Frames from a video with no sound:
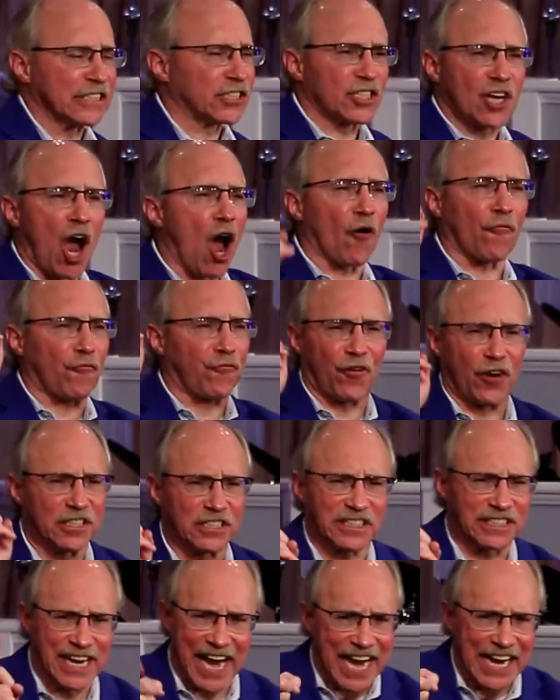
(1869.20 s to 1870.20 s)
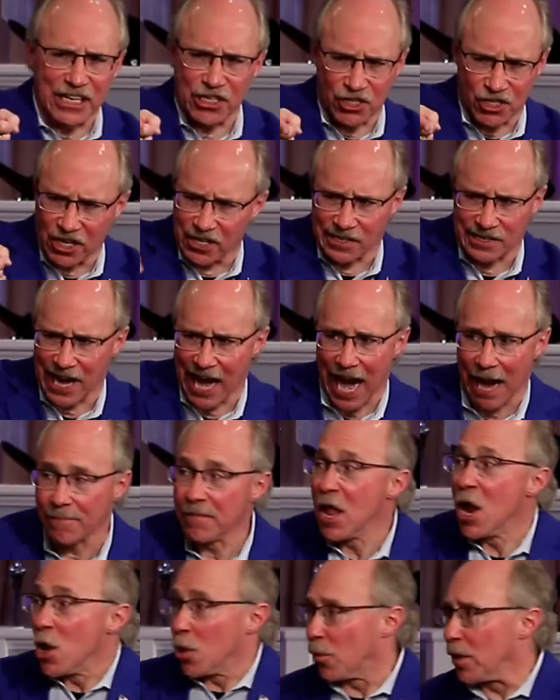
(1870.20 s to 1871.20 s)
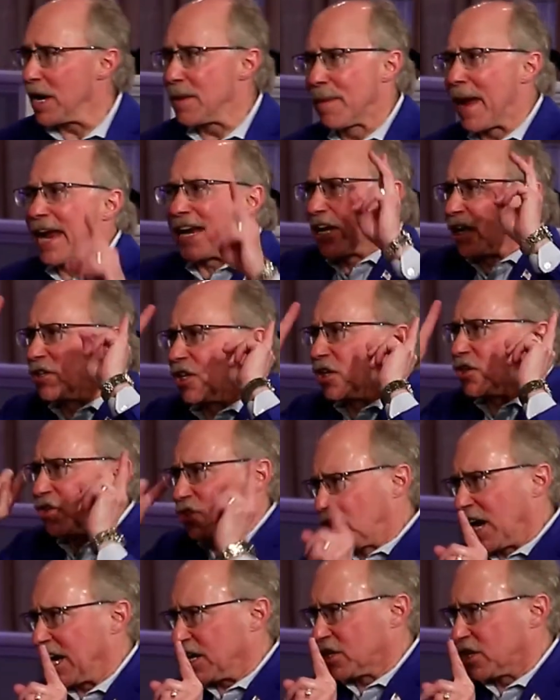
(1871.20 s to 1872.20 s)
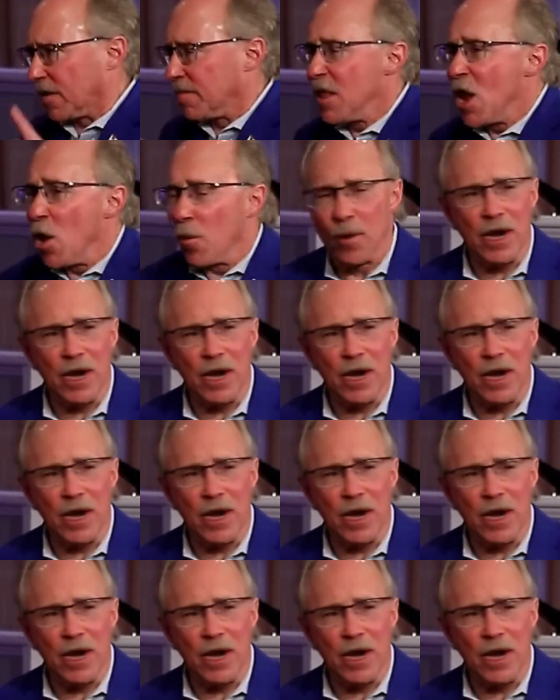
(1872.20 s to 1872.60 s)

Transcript: It's confrontation time. We may make a decision.